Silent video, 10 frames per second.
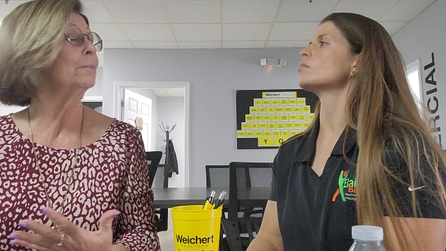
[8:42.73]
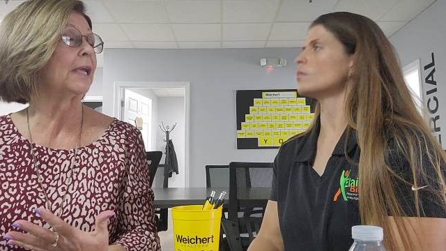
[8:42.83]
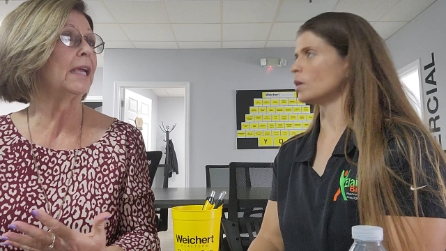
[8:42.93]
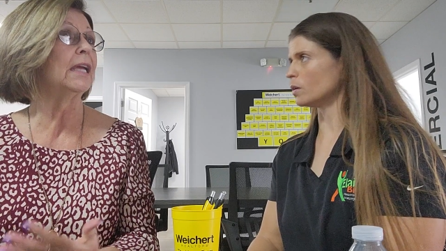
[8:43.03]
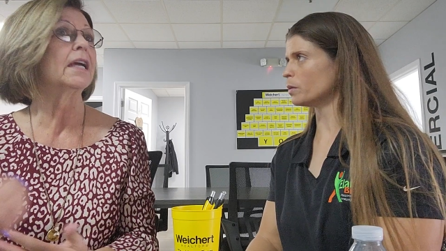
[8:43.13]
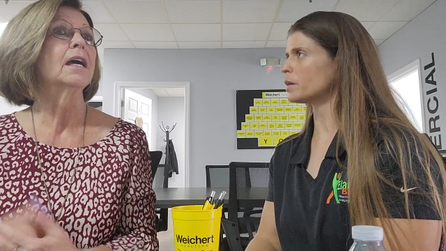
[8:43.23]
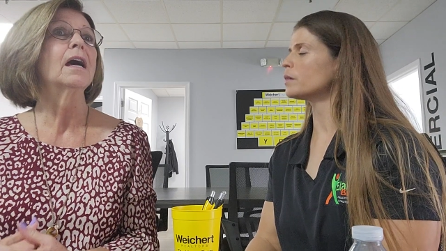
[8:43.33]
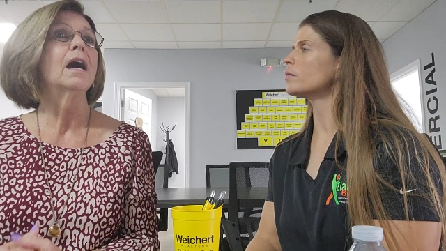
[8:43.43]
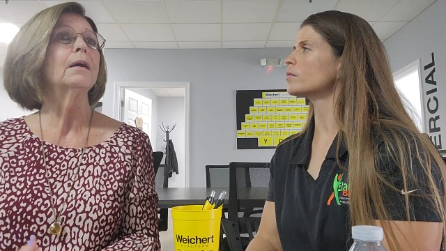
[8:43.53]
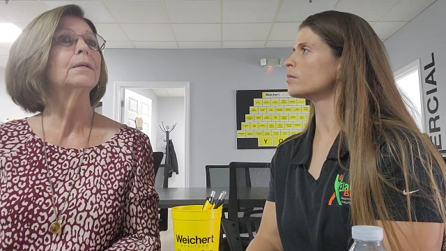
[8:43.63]
Speaker 1: me.
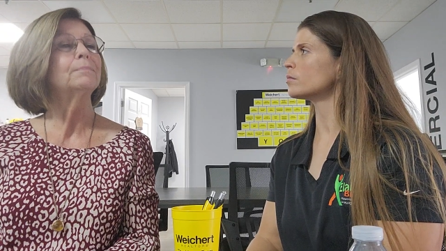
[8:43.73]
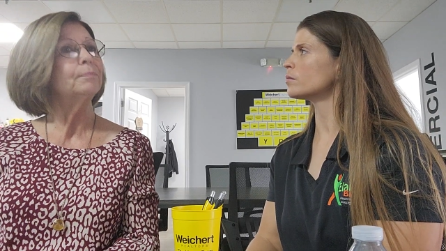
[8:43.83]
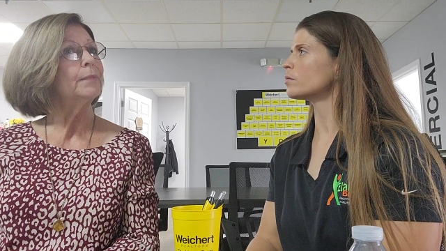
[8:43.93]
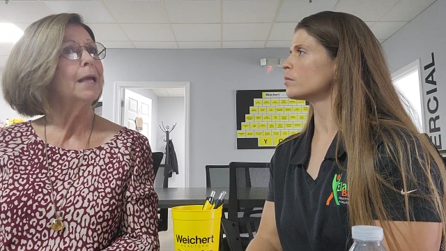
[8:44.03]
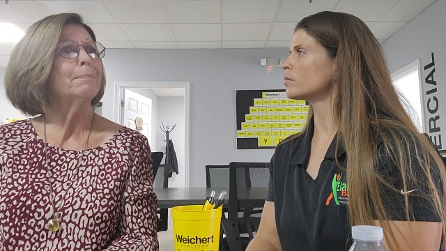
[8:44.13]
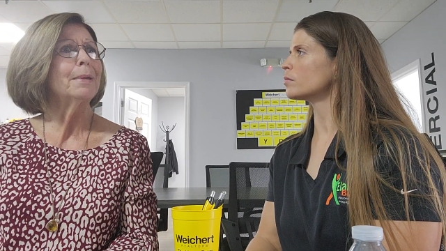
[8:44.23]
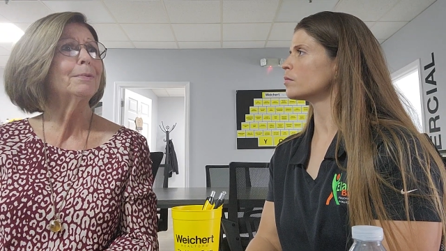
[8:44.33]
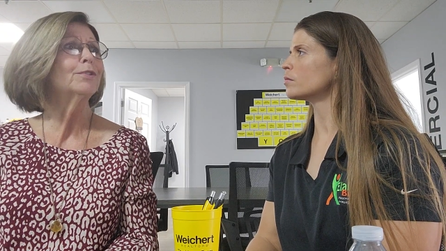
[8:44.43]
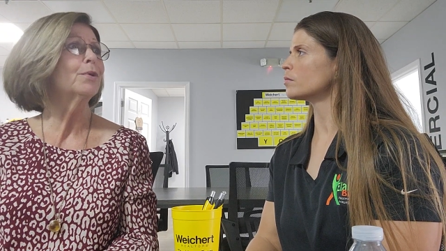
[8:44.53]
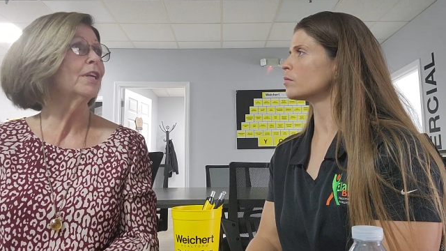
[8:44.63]
Okay. Um, a lot of
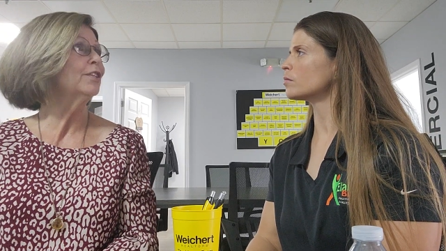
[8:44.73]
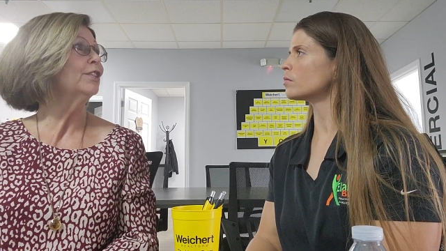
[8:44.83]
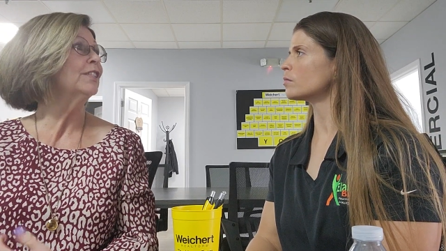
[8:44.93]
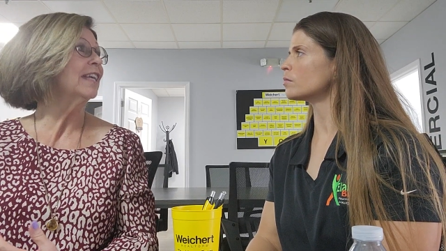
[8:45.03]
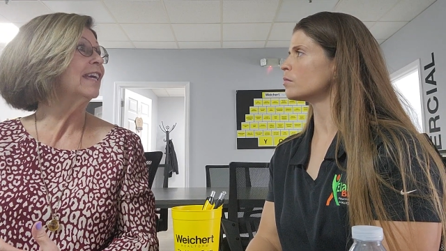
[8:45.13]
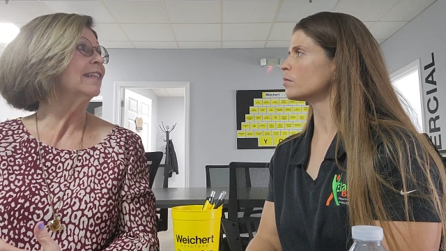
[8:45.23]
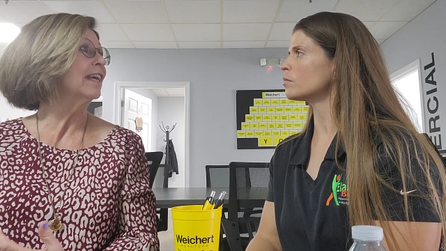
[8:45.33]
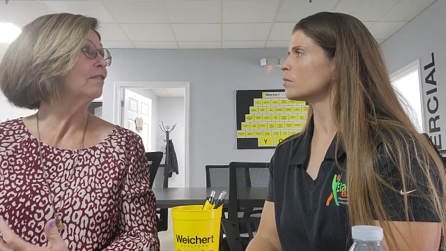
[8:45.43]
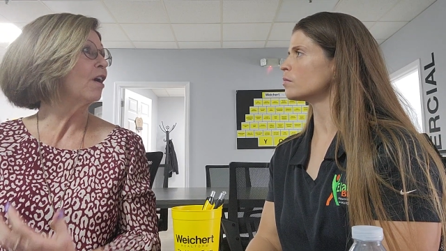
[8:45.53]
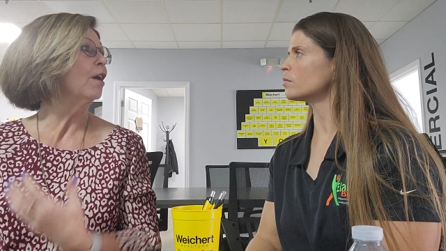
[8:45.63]
people don't understand
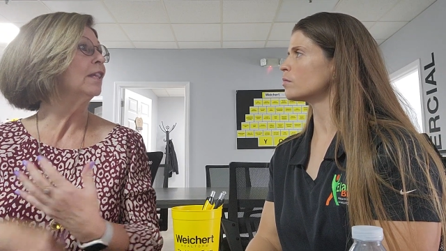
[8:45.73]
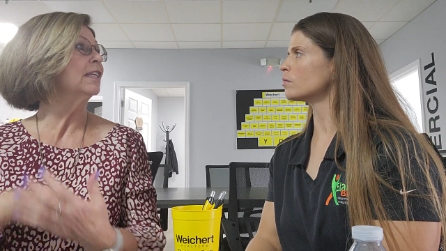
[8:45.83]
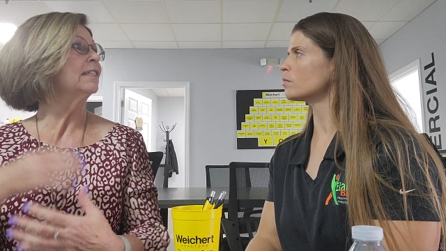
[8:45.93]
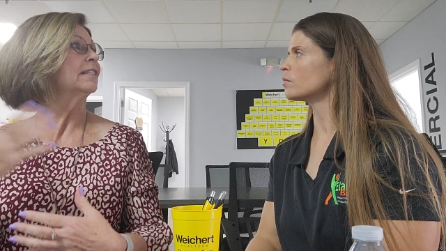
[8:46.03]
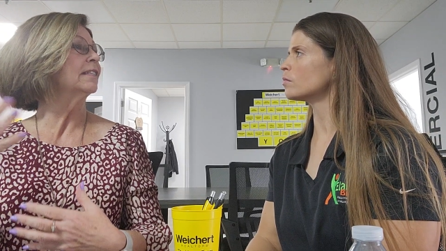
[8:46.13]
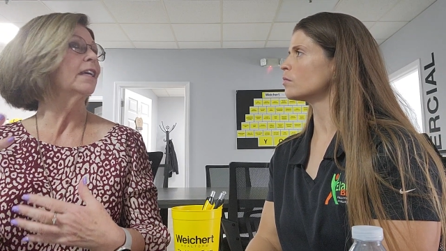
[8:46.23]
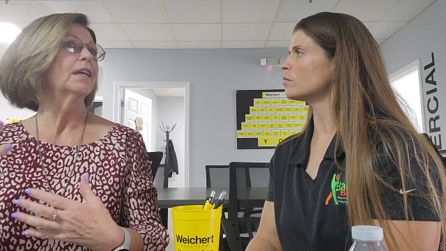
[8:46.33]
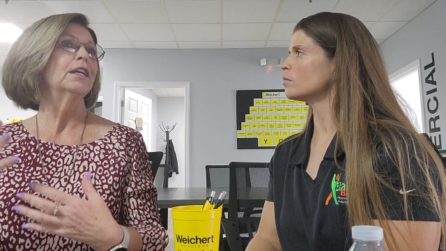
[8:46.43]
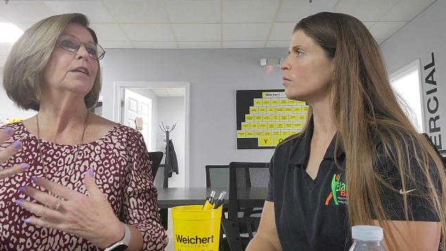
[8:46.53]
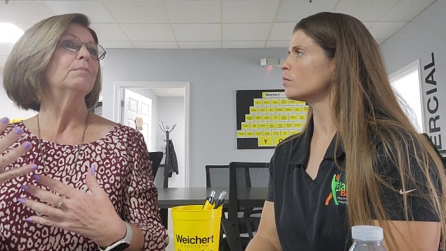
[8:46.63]
that all these
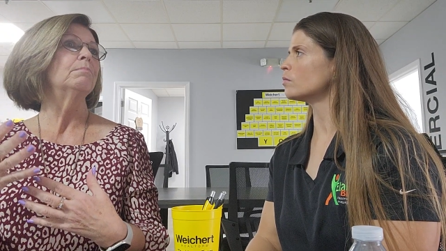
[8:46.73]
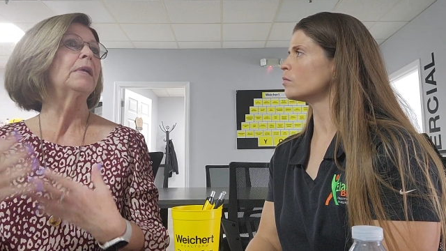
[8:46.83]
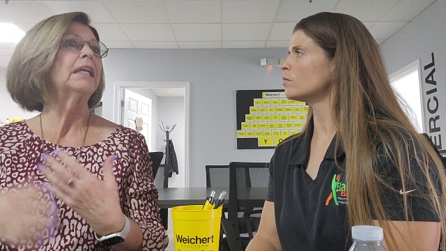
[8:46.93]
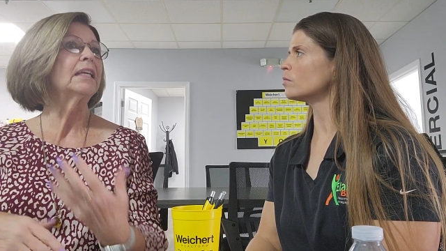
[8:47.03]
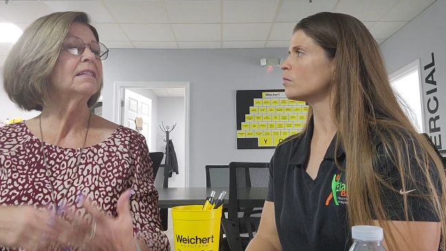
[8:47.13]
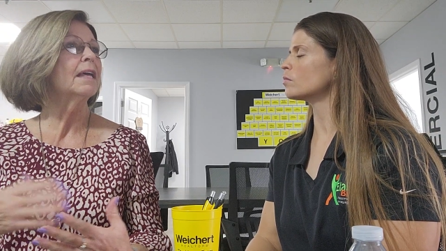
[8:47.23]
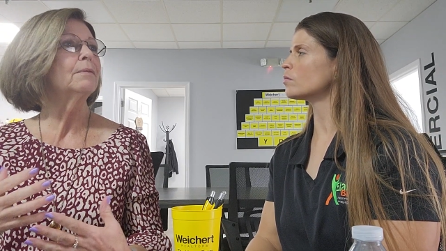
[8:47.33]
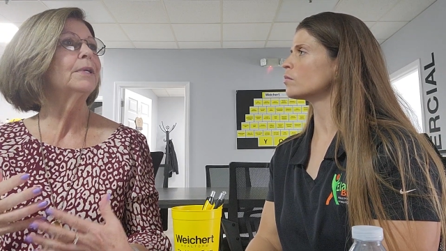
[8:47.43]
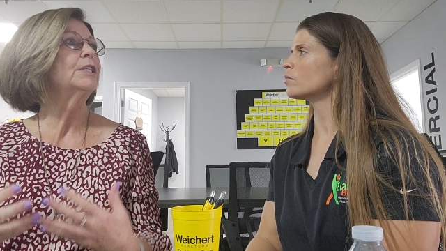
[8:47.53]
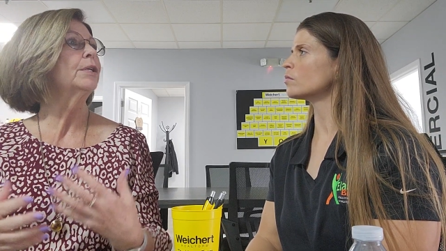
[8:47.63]
meetings
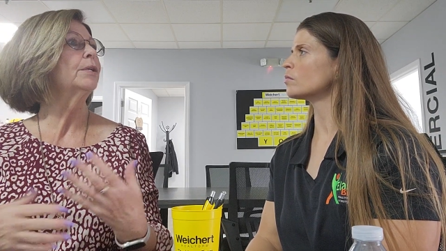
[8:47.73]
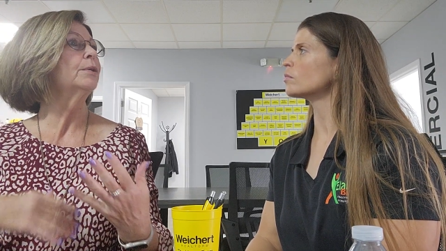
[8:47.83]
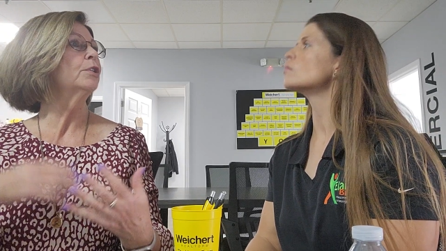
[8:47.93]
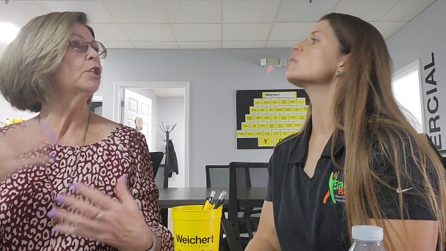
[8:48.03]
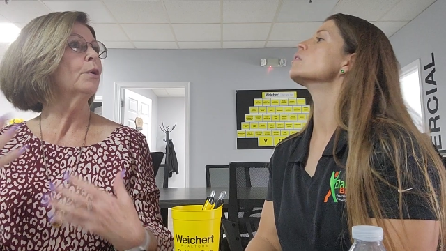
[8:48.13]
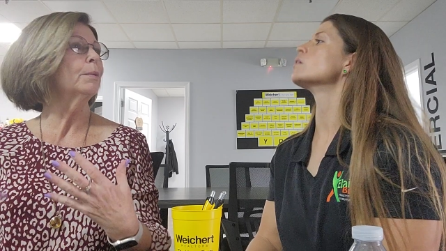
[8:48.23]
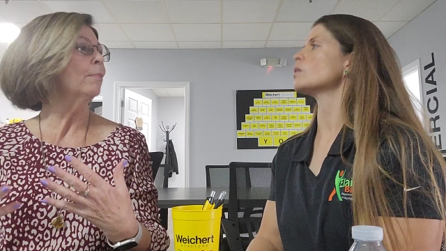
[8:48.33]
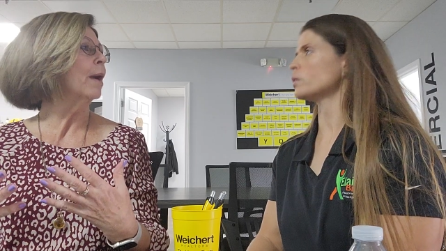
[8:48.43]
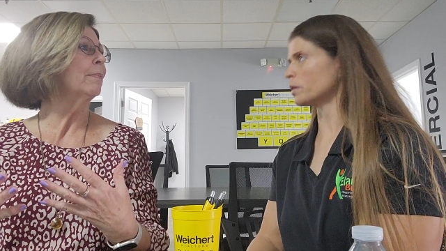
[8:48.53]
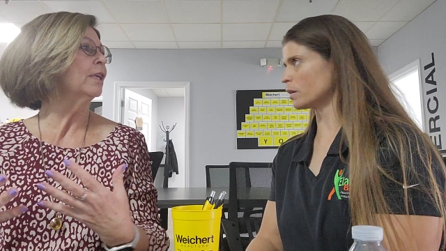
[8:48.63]
that we do showing
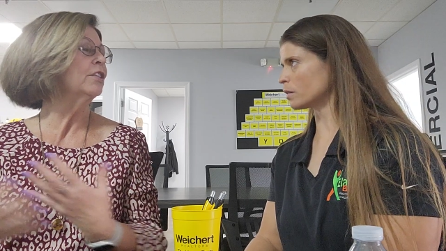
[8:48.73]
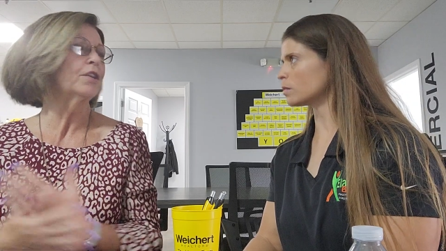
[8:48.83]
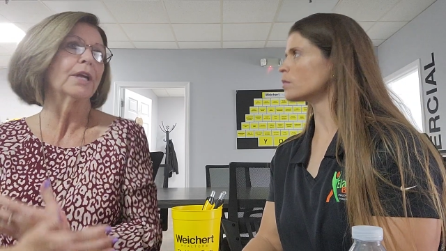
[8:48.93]
properties okay.